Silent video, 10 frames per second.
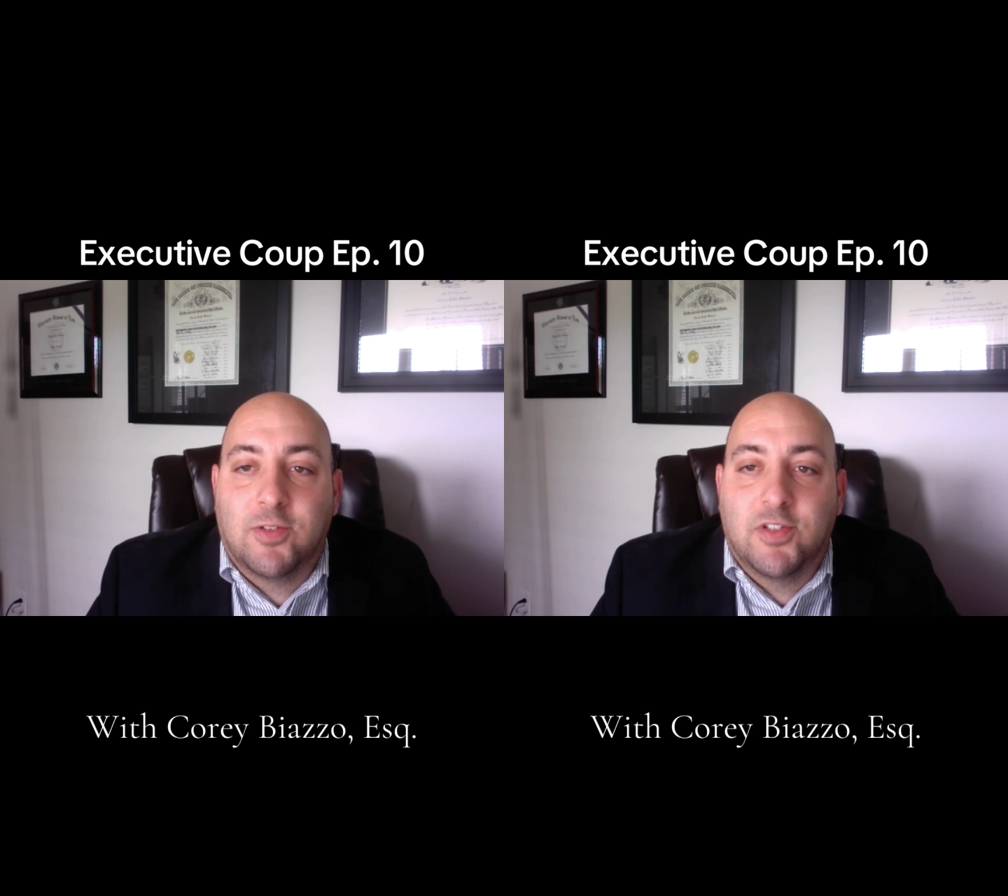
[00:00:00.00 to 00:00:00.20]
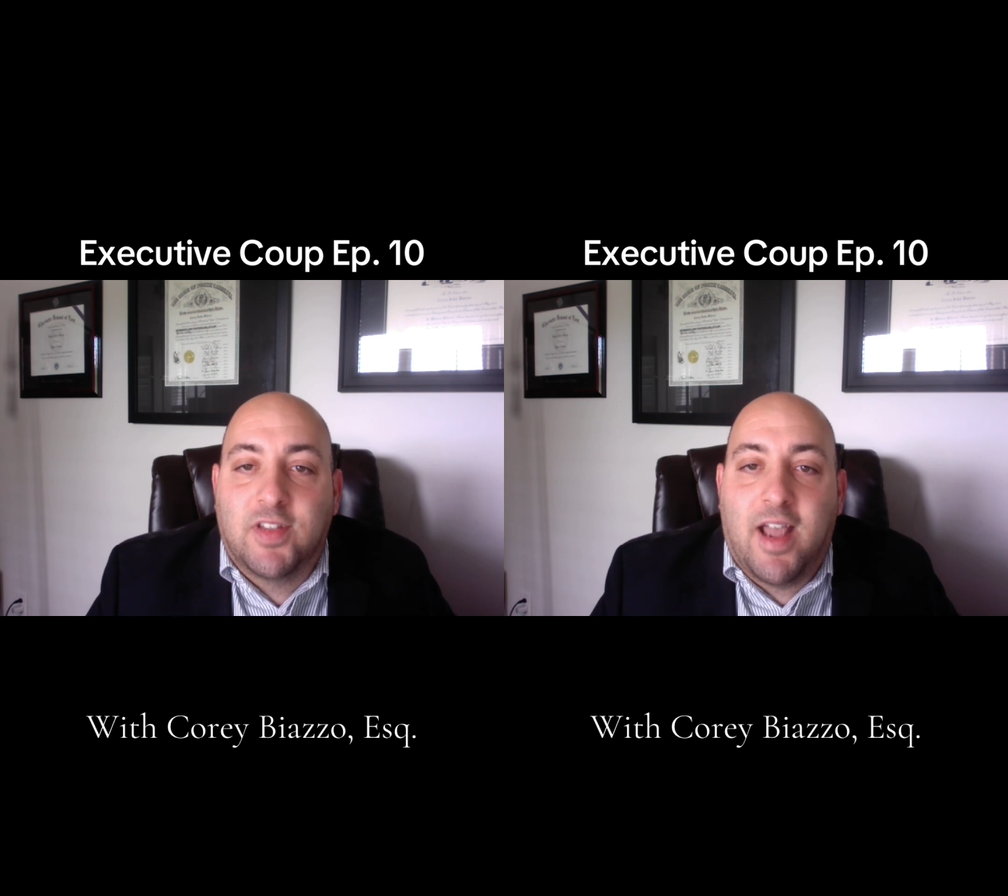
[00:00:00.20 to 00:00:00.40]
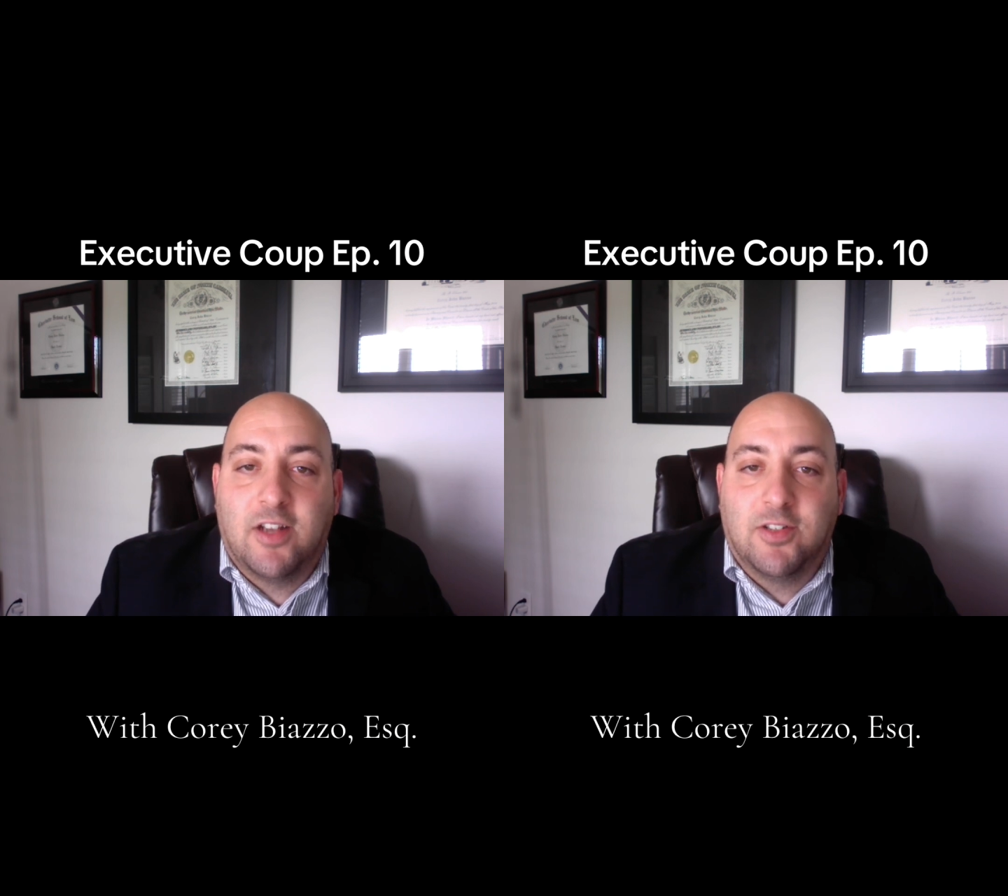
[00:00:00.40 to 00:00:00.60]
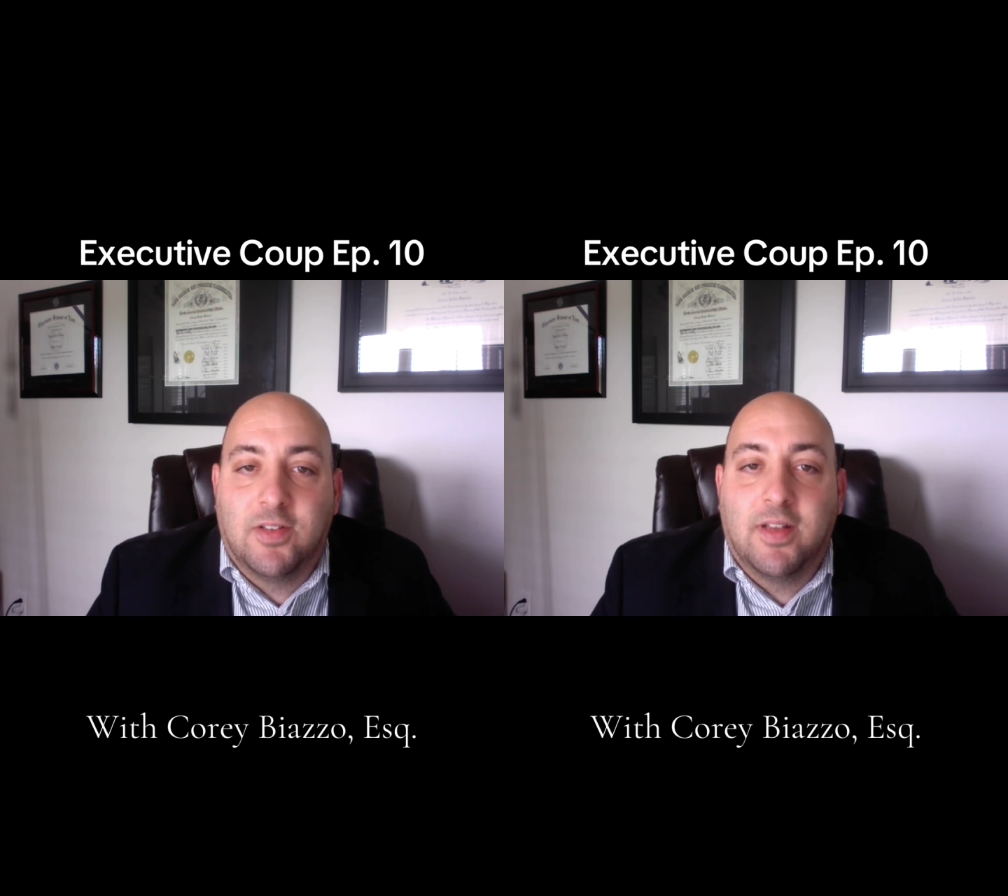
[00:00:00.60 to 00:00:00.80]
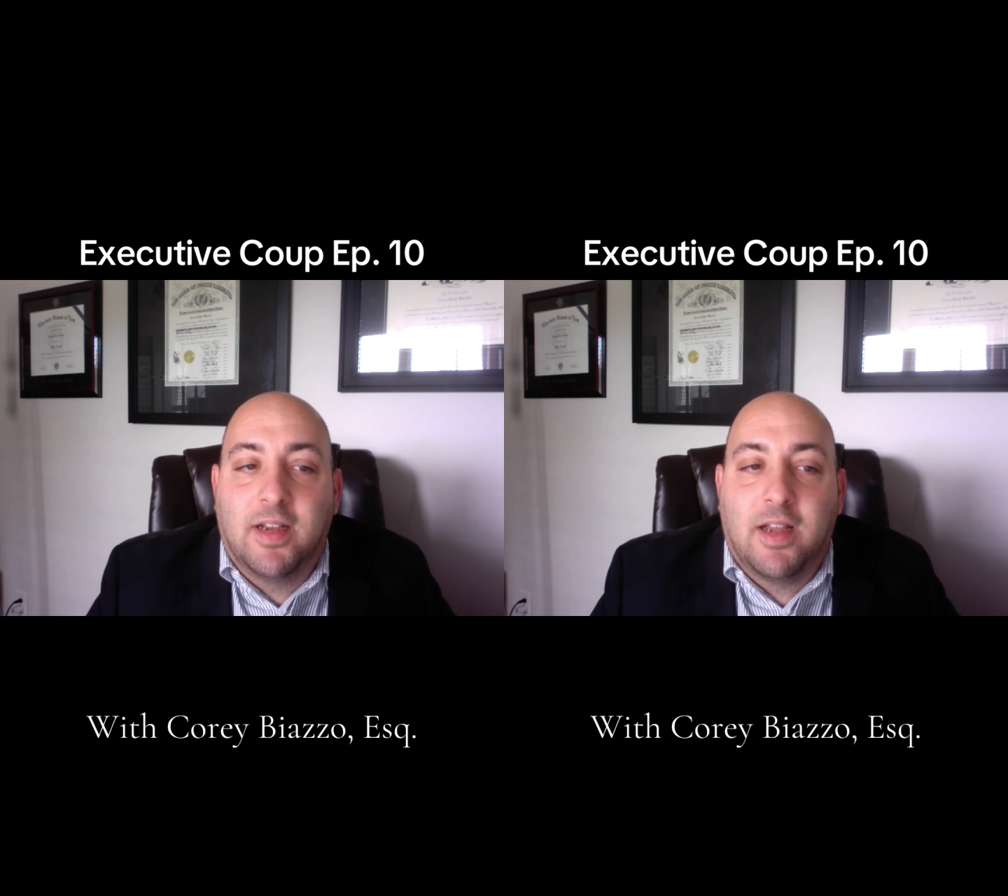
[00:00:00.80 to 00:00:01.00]
statute
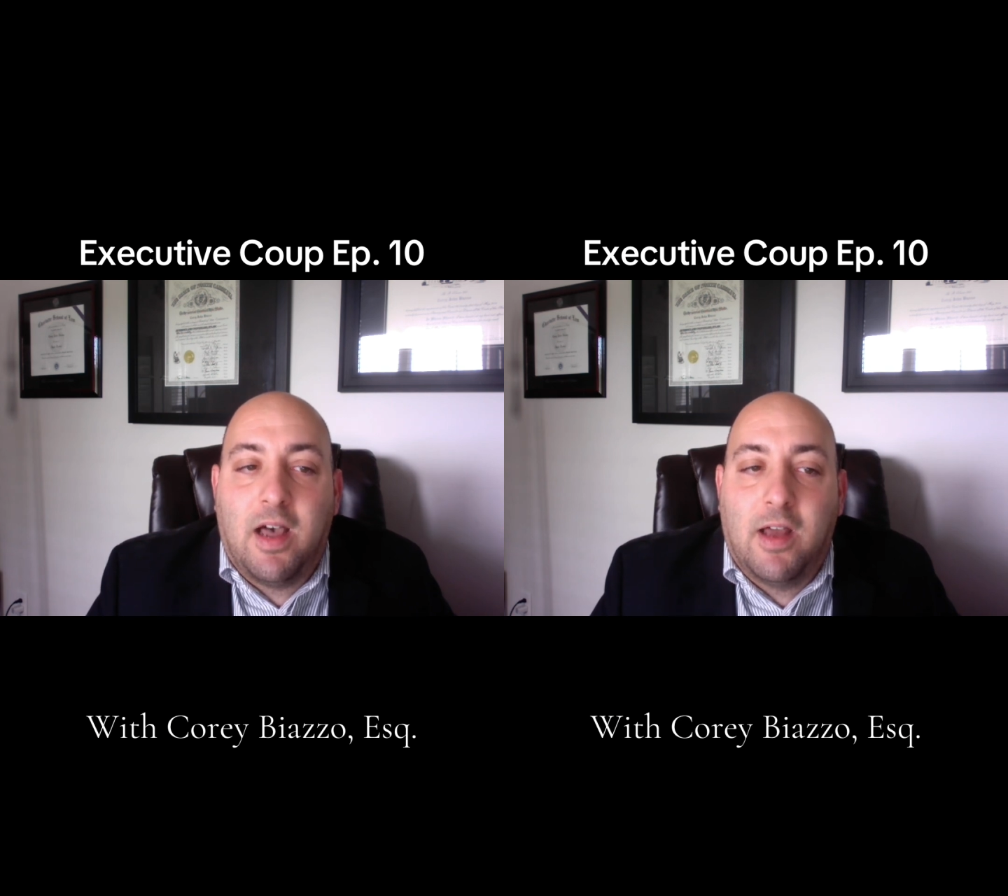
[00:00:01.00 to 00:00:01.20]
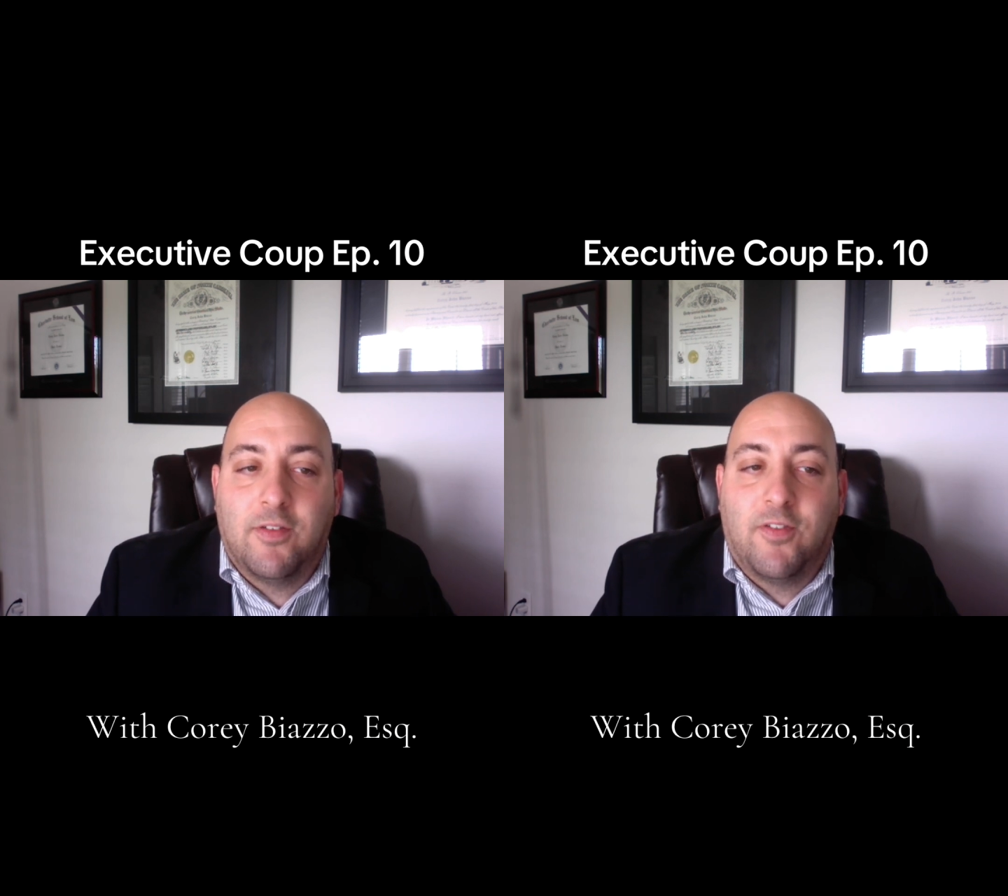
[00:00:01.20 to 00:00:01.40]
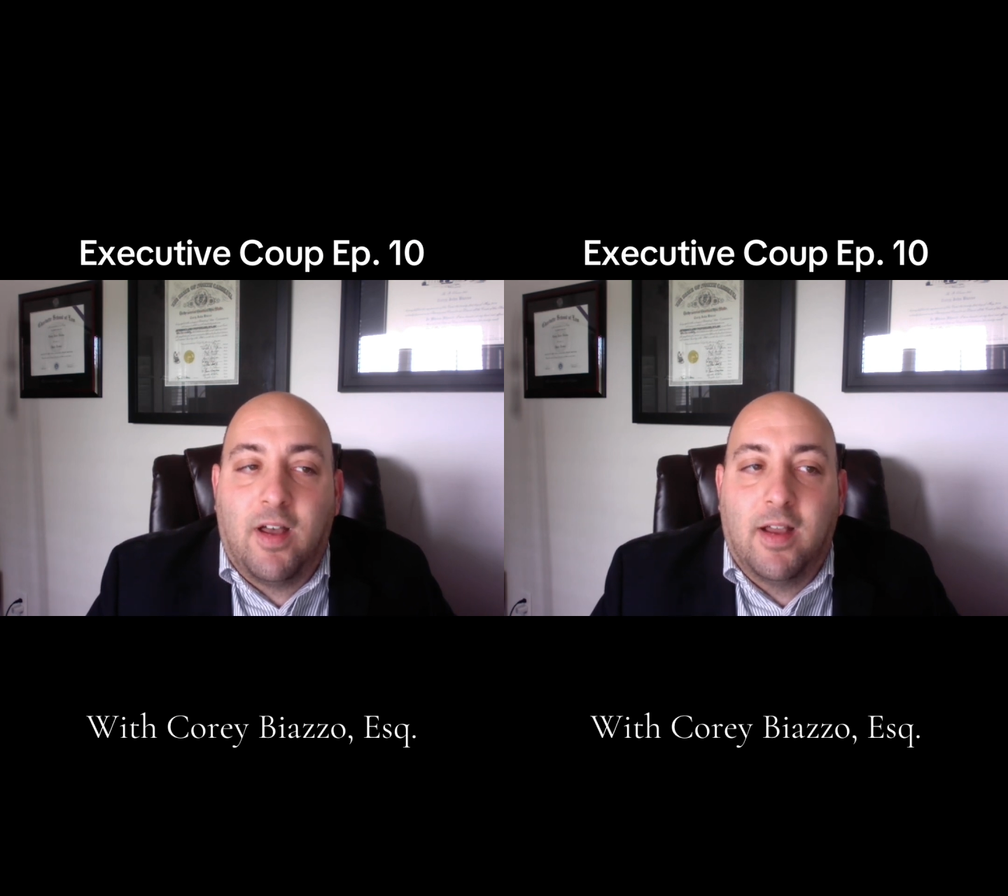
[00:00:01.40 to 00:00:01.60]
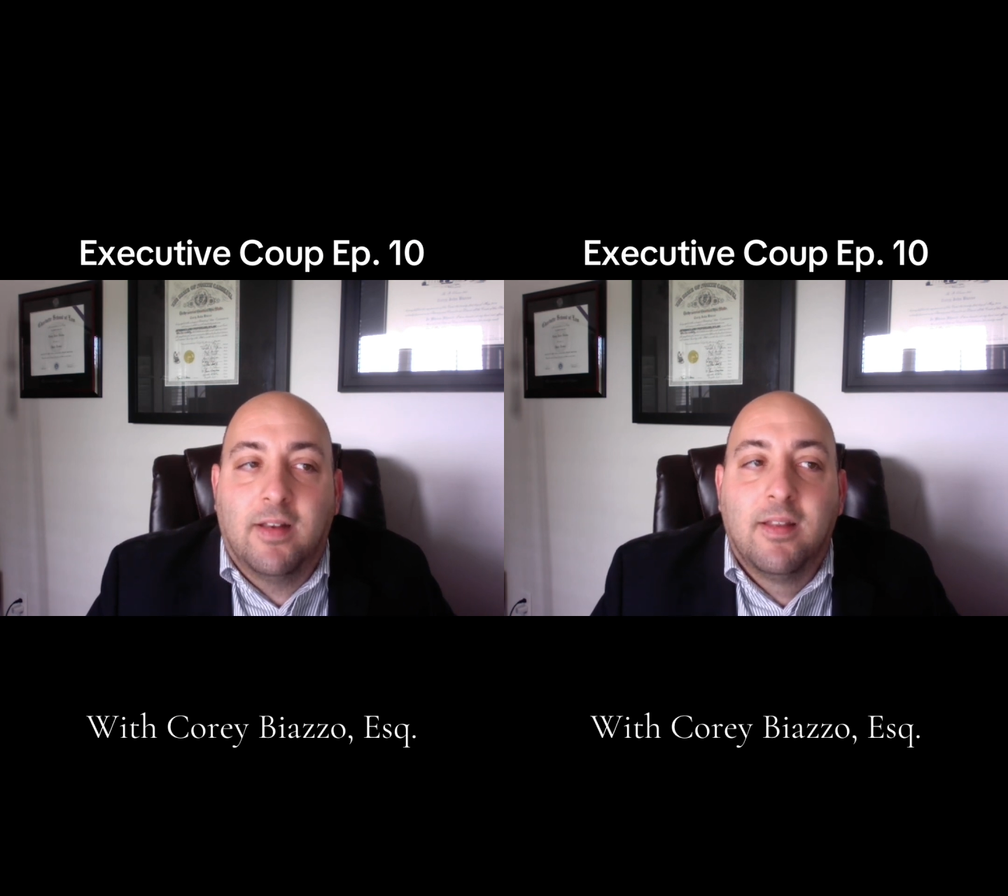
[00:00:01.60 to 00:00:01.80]
that codified